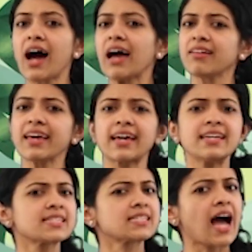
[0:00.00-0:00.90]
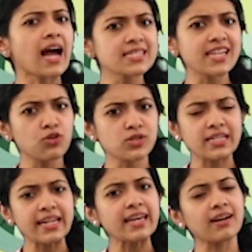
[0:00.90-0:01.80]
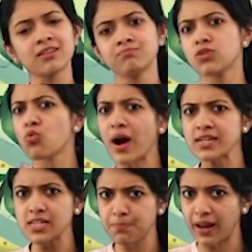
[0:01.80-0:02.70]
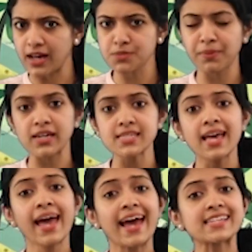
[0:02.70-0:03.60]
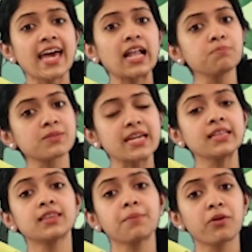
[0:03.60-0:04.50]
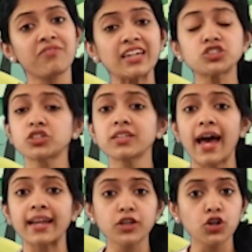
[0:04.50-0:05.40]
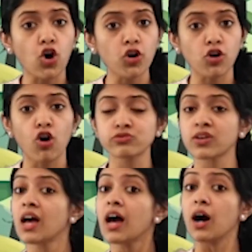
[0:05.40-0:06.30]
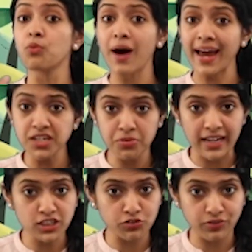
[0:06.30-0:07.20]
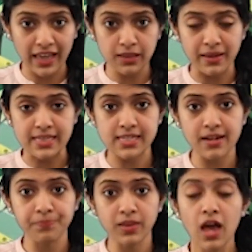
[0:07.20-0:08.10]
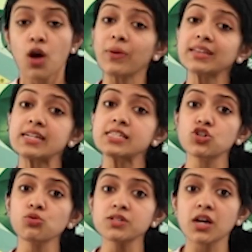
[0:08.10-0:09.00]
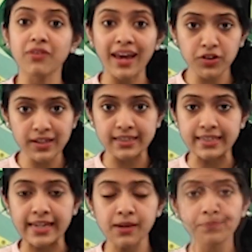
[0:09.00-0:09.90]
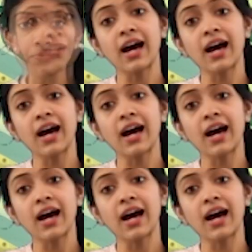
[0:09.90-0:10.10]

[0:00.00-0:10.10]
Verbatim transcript: Garlic is undoubtedly a wonder plant because it helps in the prevention and cure of a wide range of ailments. When consumed regularly,